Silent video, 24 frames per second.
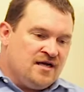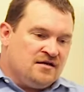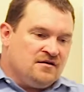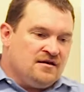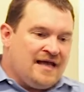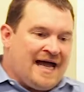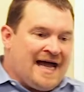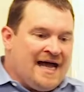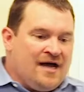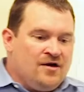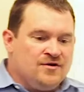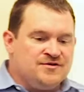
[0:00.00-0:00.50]

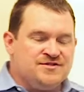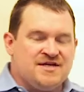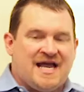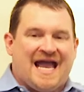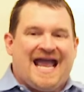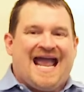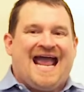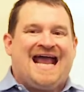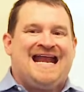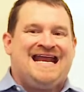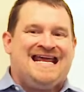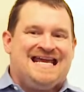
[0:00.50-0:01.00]
allows
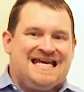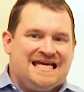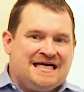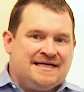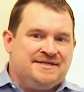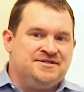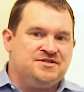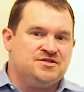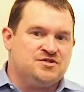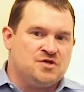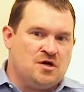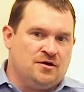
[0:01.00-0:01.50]
any
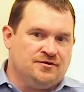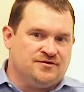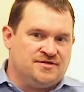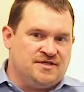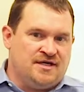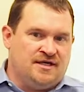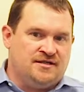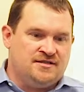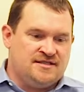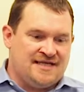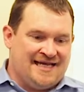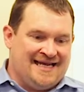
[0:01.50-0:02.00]

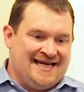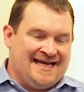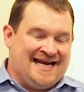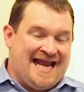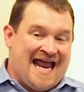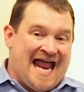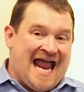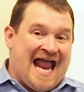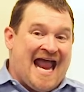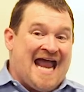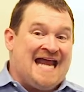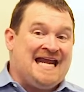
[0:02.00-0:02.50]
consultant
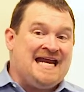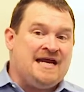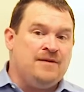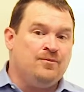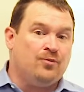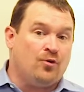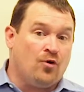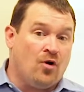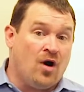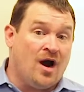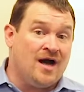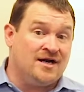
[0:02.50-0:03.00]
in any
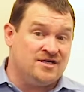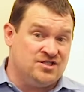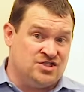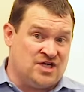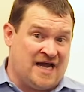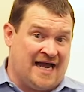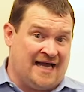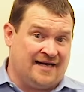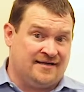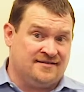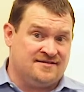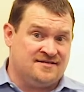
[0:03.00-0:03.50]

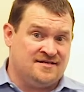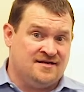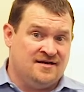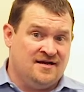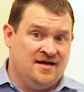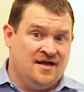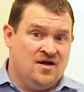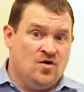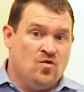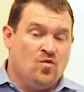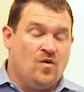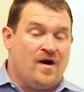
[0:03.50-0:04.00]
project,
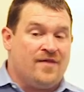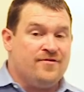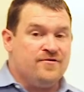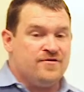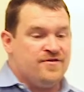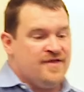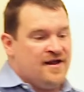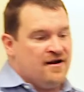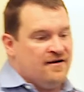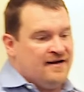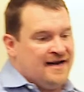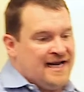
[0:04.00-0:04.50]
whether
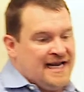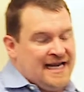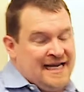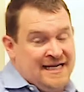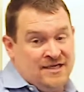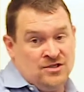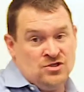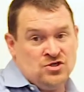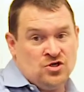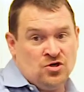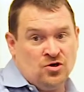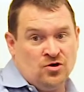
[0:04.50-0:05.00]
they're an
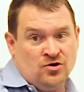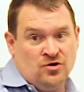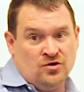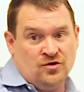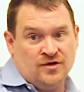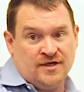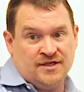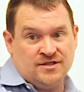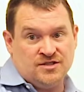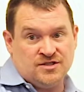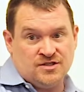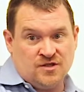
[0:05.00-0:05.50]
internal
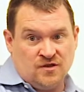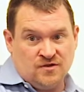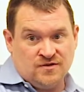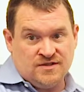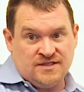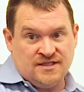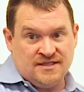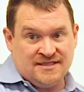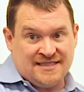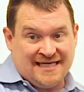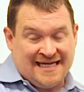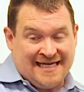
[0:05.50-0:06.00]

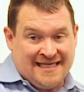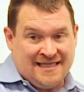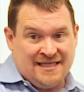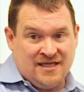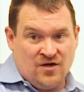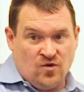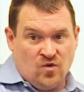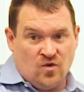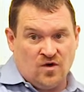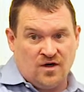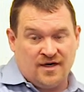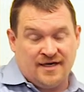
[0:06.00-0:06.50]
consultant in
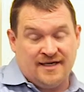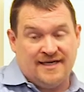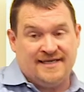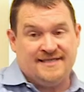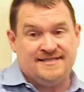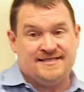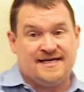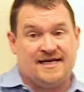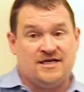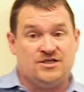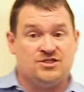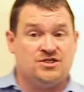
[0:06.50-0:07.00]
the
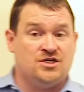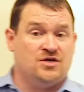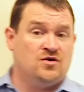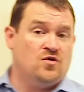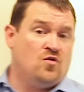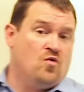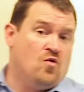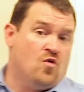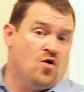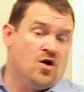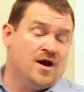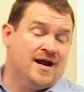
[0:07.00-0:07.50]
organization
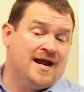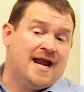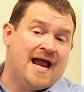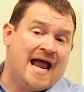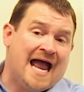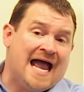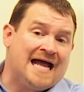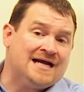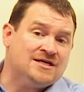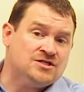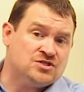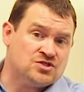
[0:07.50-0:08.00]
or an
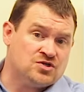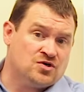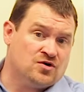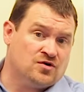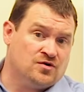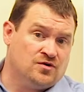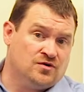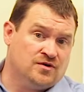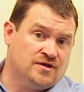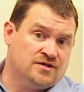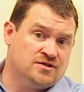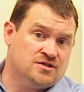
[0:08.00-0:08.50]

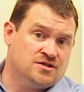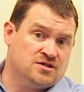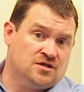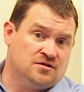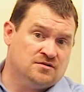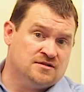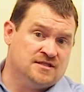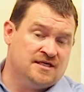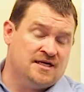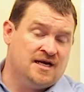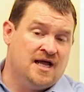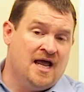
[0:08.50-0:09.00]
external
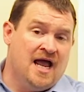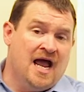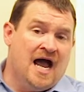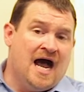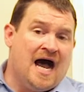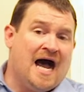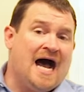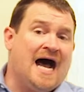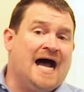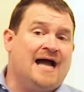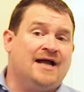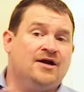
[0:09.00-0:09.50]
consultant
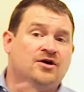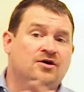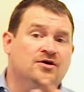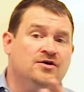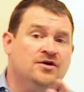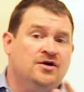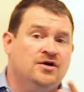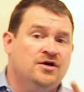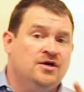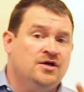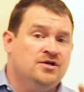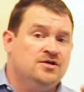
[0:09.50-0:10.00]

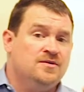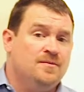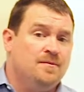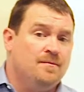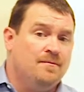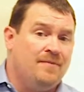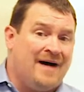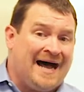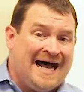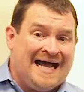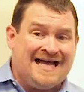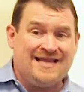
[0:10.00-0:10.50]
hired
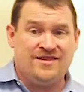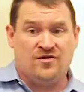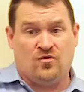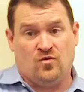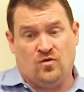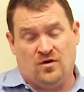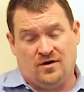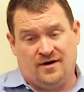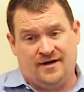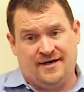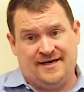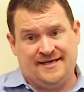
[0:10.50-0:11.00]
by the
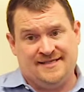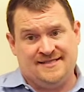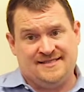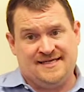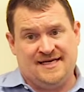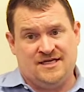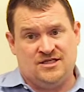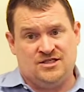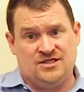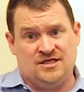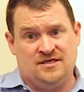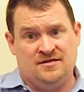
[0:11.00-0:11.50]

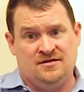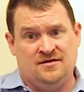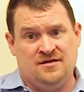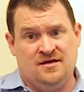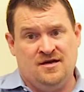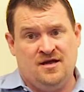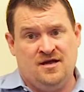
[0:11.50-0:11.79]
organization.